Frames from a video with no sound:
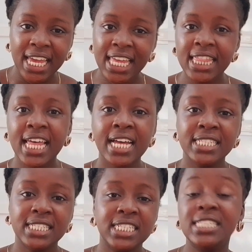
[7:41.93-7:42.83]
in
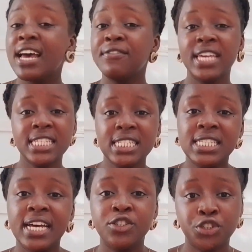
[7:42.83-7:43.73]
navigating
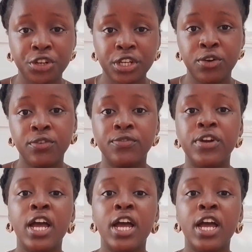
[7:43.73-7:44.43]
that journey of